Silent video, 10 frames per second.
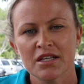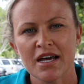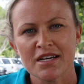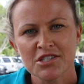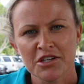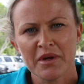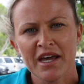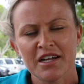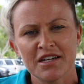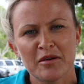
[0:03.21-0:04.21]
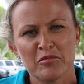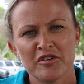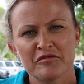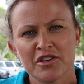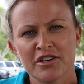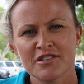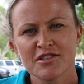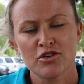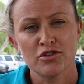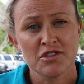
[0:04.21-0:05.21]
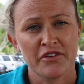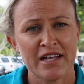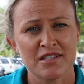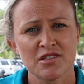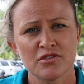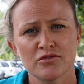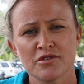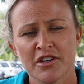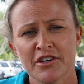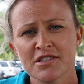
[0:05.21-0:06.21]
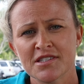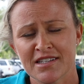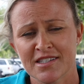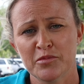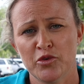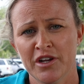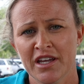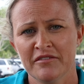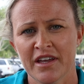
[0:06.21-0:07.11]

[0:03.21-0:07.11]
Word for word: Last year we had a number of close calls around school zones and sporting